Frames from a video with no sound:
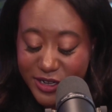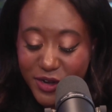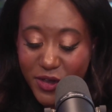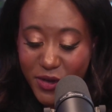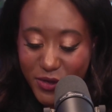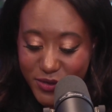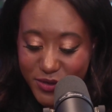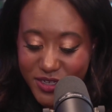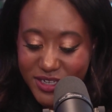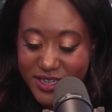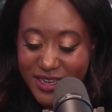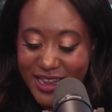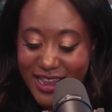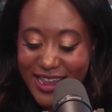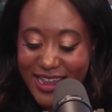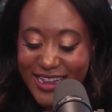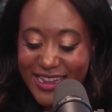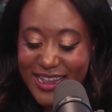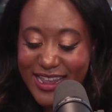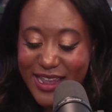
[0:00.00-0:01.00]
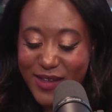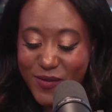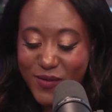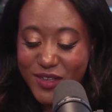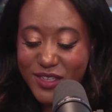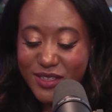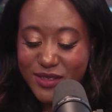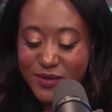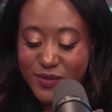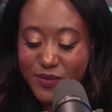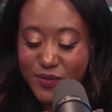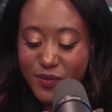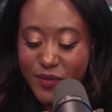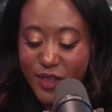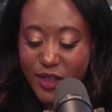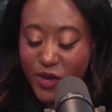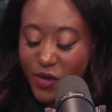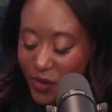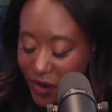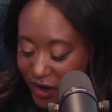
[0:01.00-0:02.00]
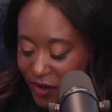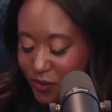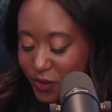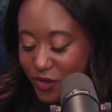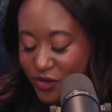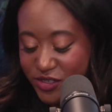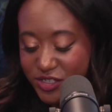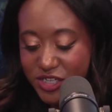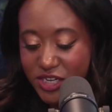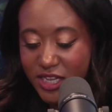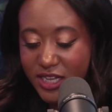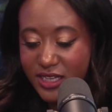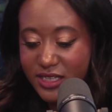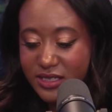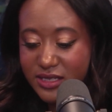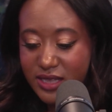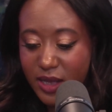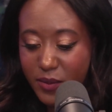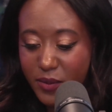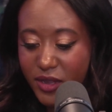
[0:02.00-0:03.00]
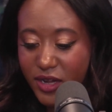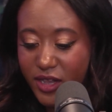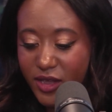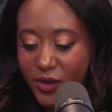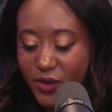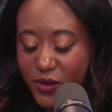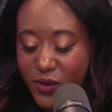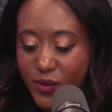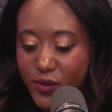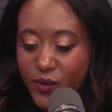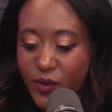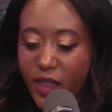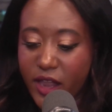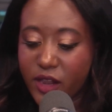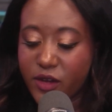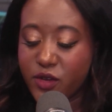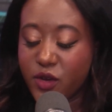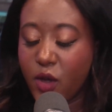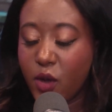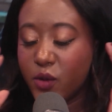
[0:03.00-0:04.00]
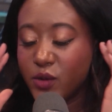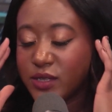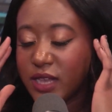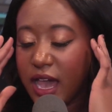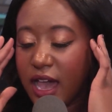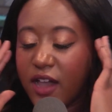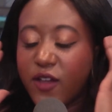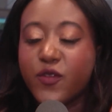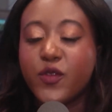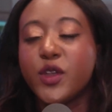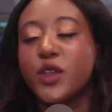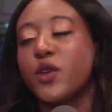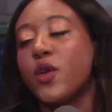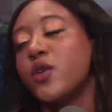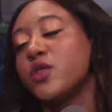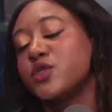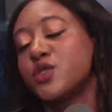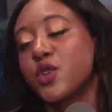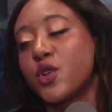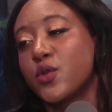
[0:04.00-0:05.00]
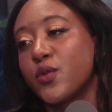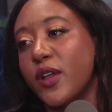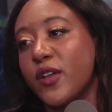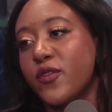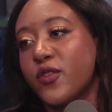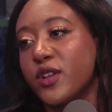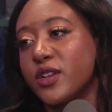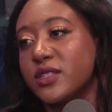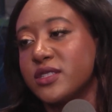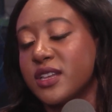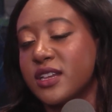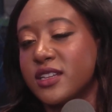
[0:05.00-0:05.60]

note. It was incredible. She is somebody who knows every cultural reference